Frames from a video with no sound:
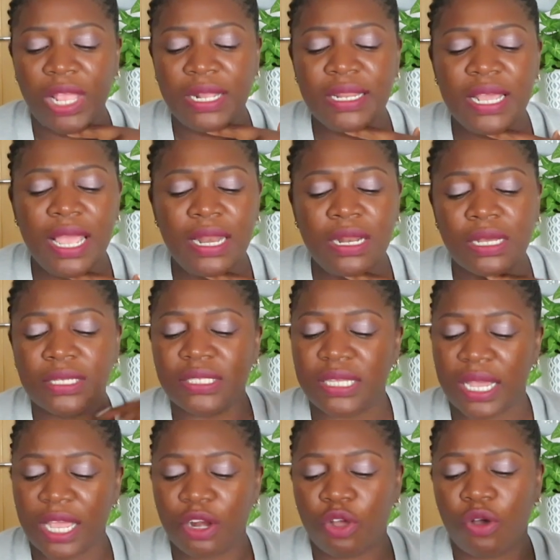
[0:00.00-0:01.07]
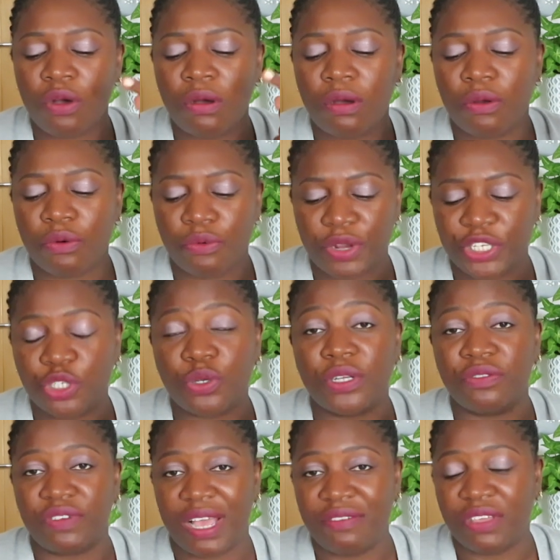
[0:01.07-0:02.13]
Then second goal, reach
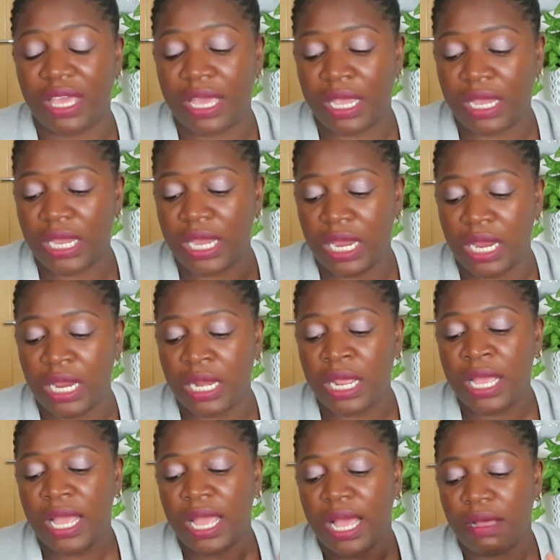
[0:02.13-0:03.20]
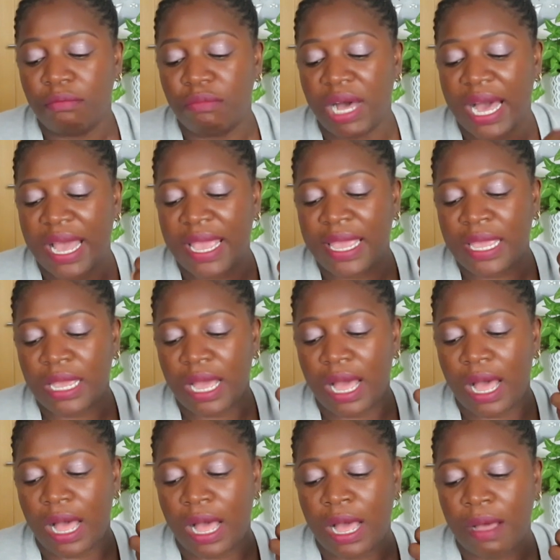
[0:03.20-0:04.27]
25K in my
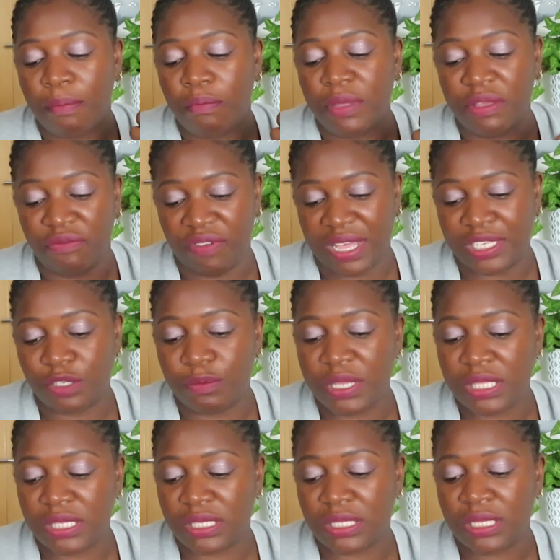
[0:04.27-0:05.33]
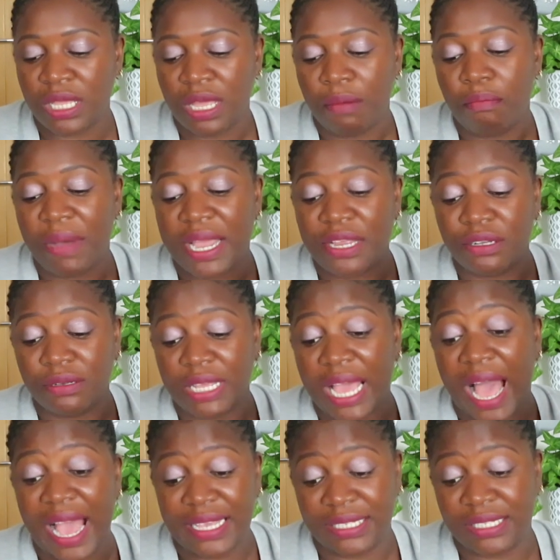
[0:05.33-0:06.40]
investments, my
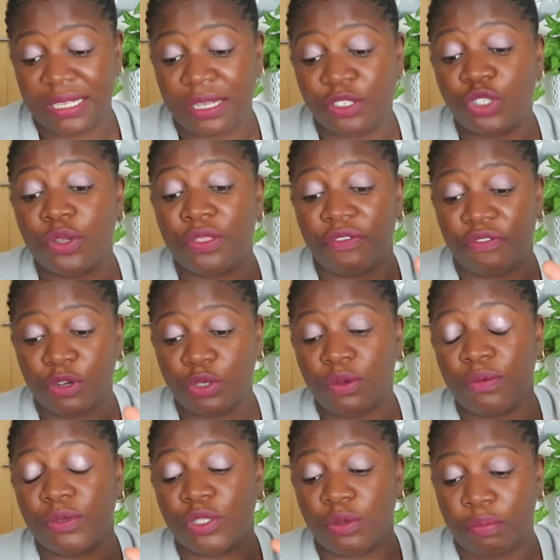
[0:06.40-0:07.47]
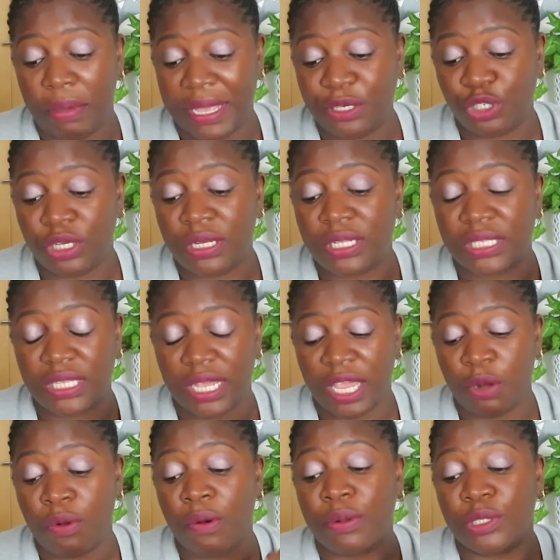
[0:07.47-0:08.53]
ISA. So the first one was on pension, the
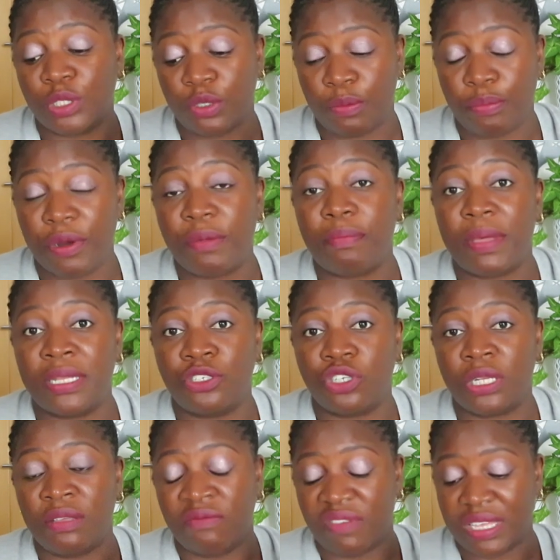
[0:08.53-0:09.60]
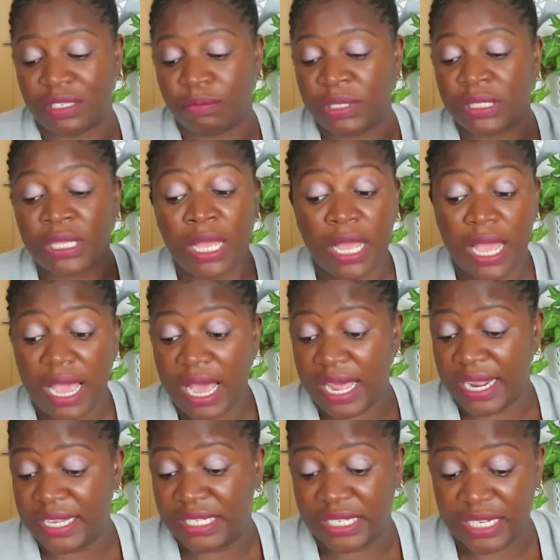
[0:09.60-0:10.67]
second one was on pre-pension investments,
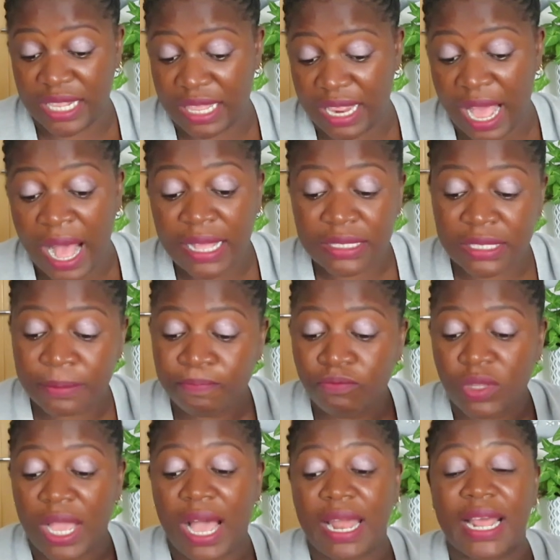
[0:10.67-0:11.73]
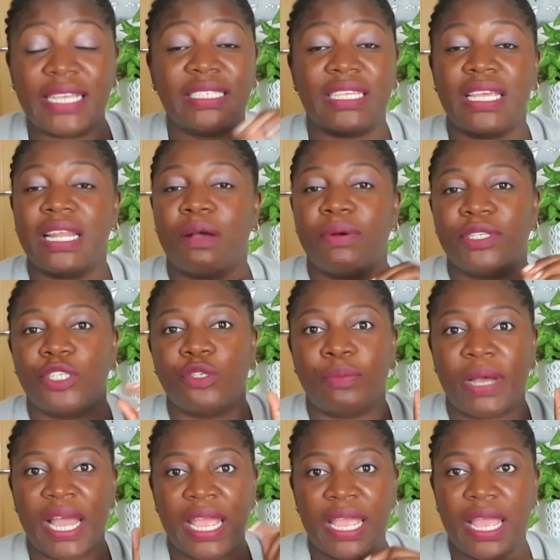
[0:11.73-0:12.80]
and I did that. And I said I wanted to
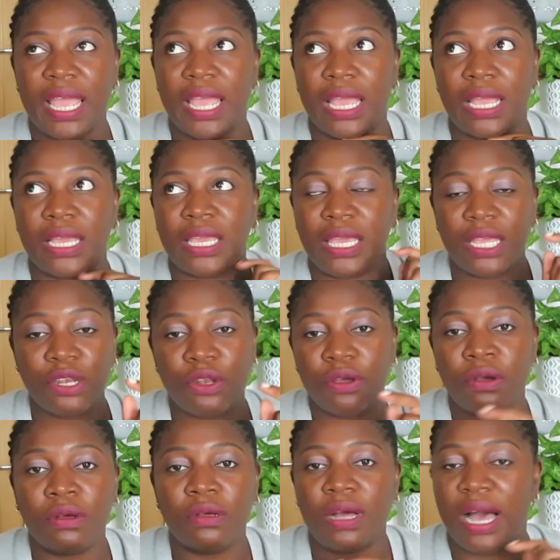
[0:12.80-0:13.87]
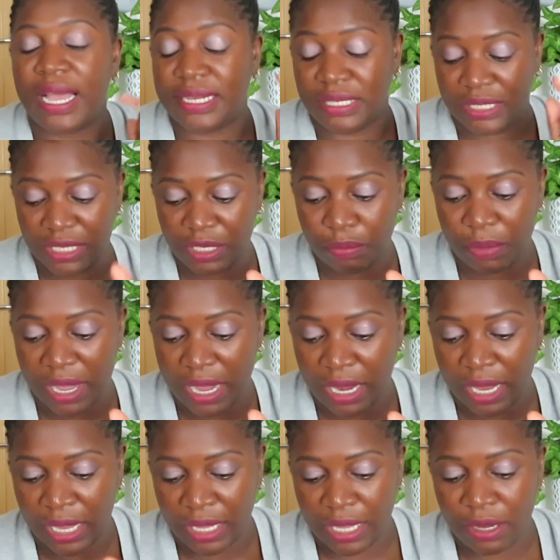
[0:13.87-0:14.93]
buy a Kindle. I did
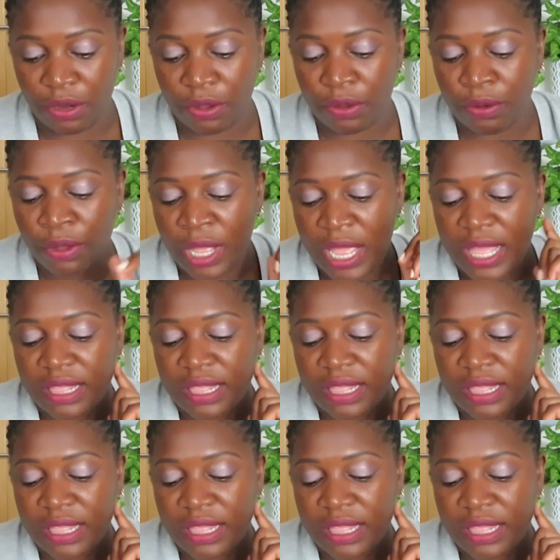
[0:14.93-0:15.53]
buy a Kindle.